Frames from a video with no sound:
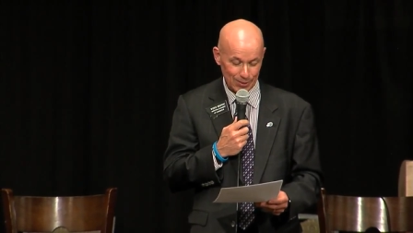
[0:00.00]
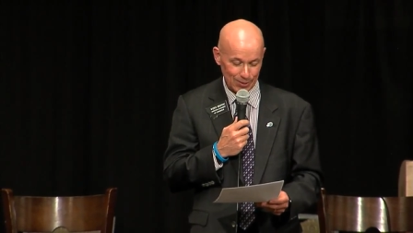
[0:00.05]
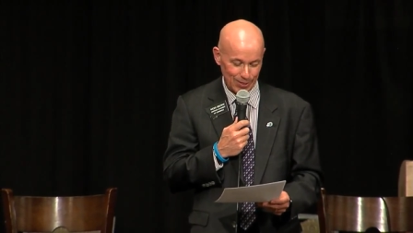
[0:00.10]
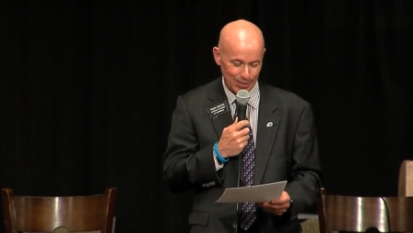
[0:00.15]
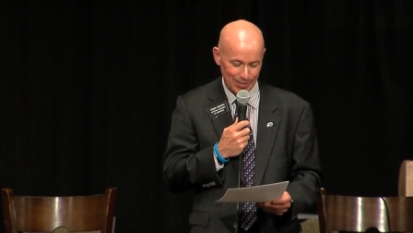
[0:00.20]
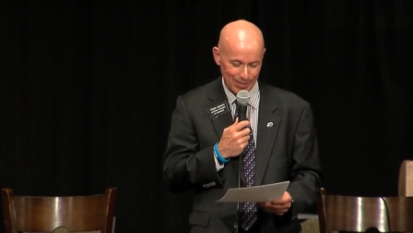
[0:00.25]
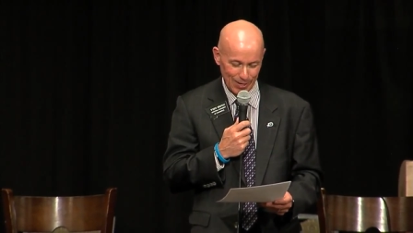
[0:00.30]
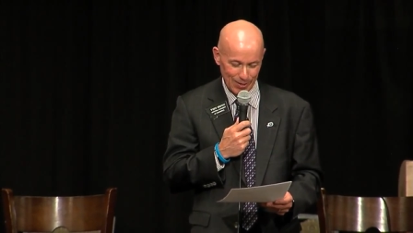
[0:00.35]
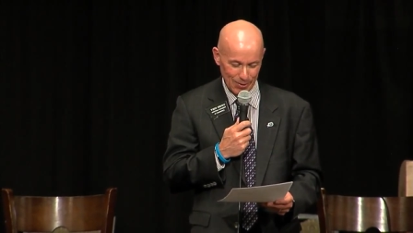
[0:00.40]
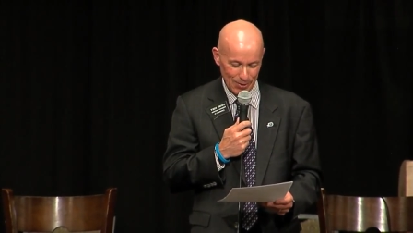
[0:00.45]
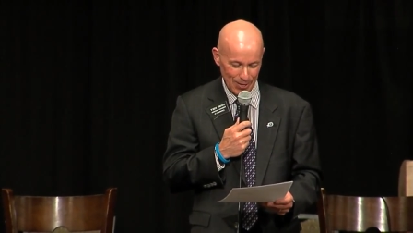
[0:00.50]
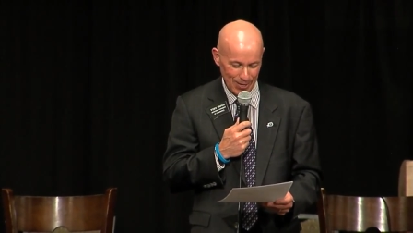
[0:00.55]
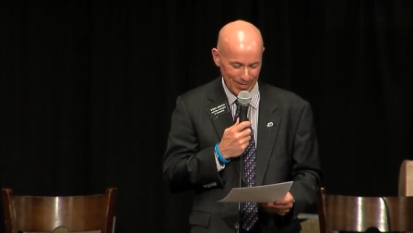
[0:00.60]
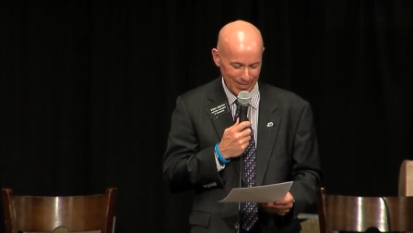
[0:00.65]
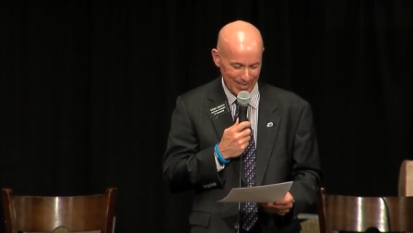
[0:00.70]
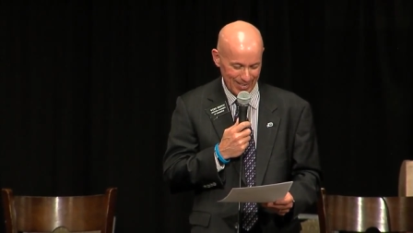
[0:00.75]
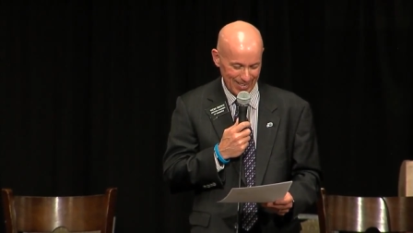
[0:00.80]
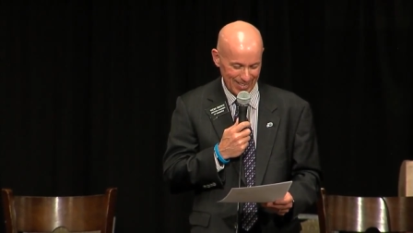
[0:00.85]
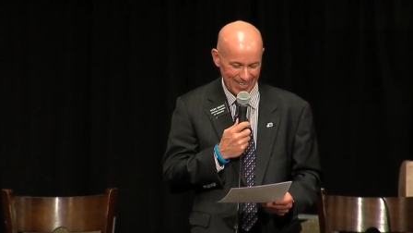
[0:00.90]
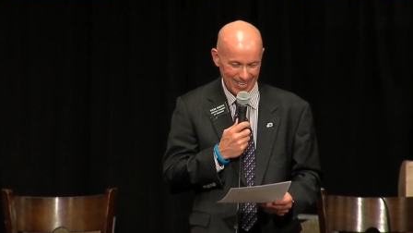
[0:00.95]
I'll get that right
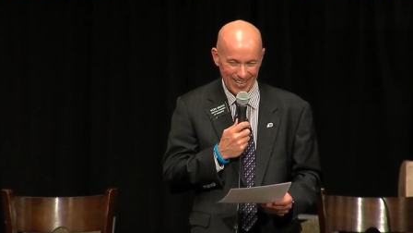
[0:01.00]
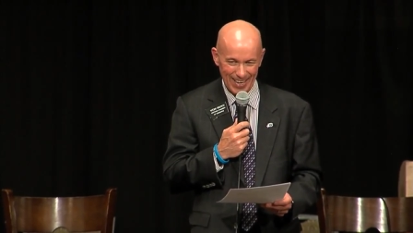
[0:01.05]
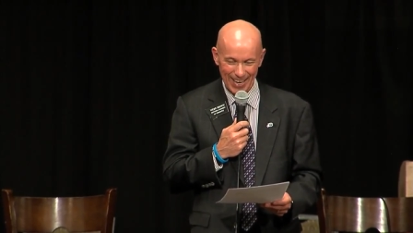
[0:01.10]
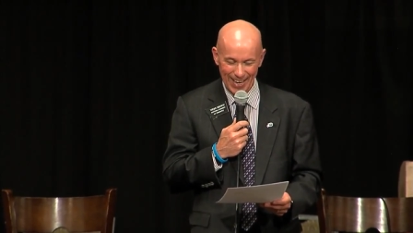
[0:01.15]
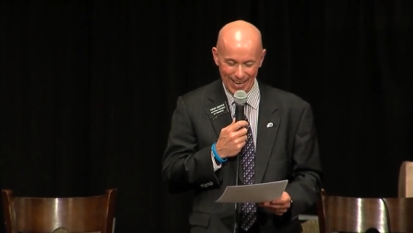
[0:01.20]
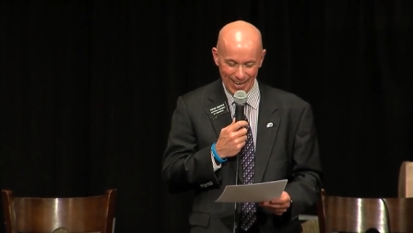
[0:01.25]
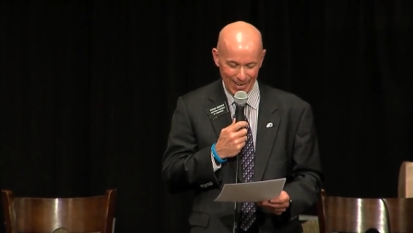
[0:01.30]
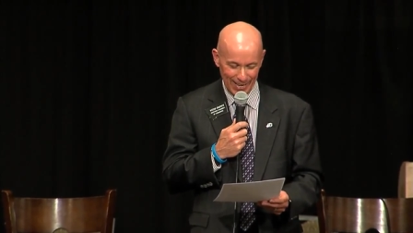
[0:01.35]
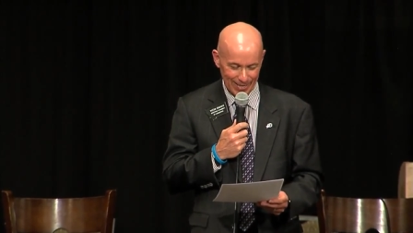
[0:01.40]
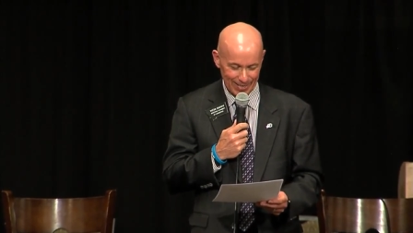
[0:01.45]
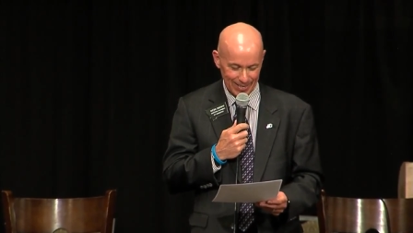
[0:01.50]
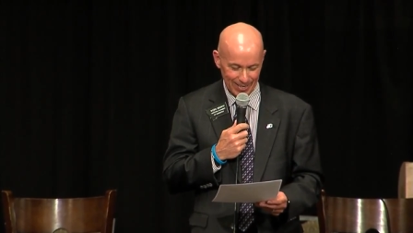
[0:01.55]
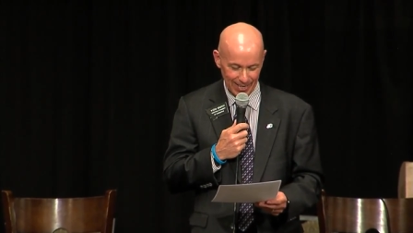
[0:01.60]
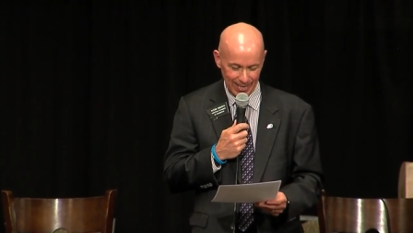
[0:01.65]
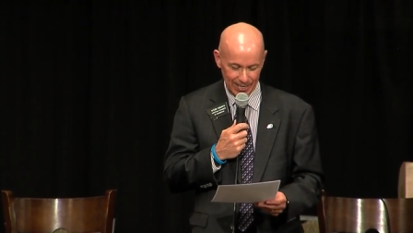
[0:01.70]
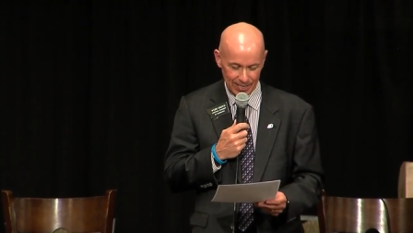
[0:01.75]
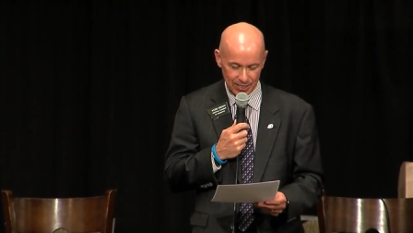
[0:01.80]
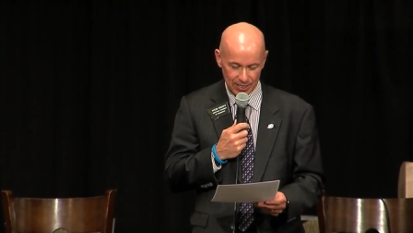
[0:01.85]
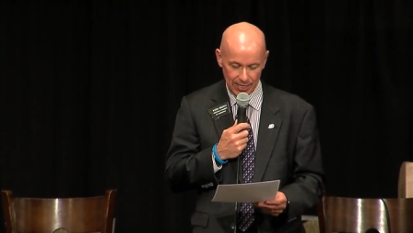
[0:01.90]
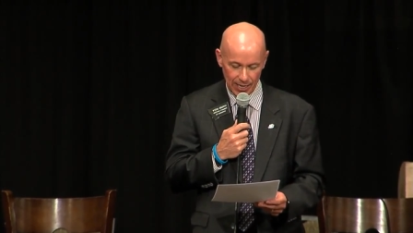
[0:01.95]
yet,
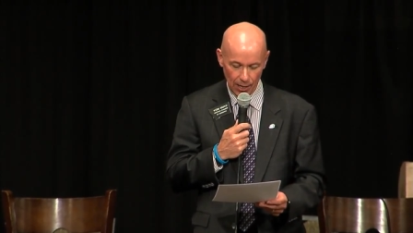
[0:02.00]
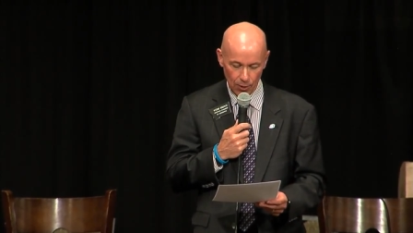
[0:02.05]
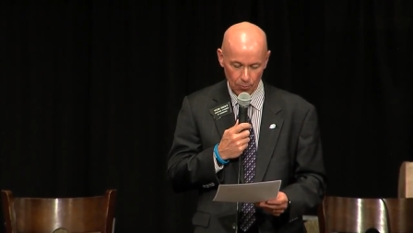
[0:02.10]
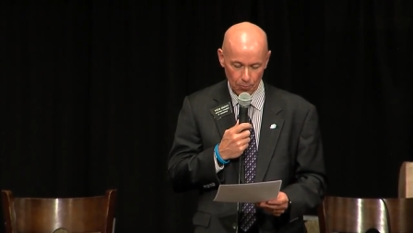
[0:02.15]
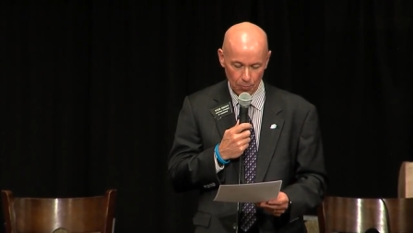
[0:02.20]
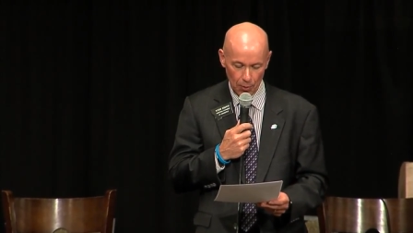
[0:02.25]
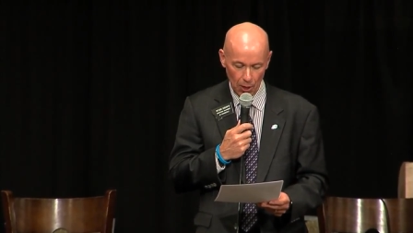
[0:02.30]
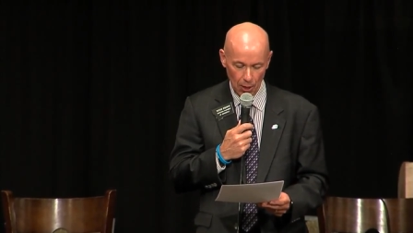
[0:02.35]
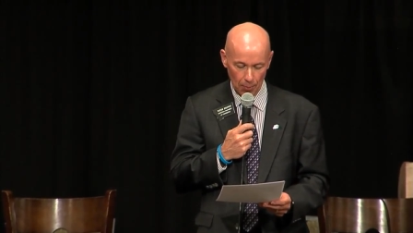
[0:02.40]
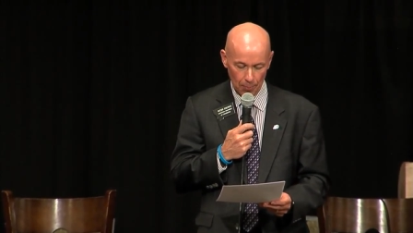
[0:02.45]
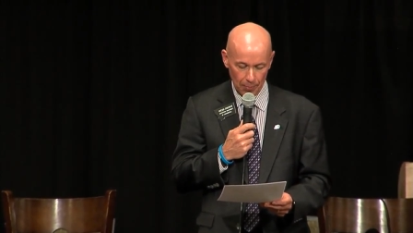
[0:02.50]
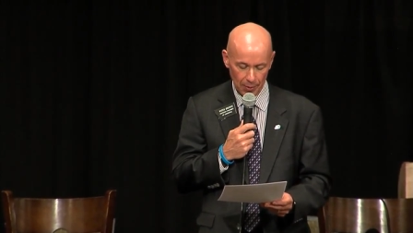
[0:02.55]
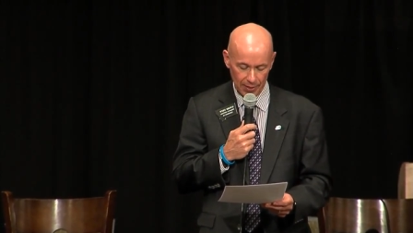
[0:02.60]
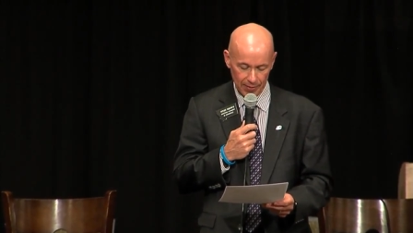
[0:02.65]
and Town Pump.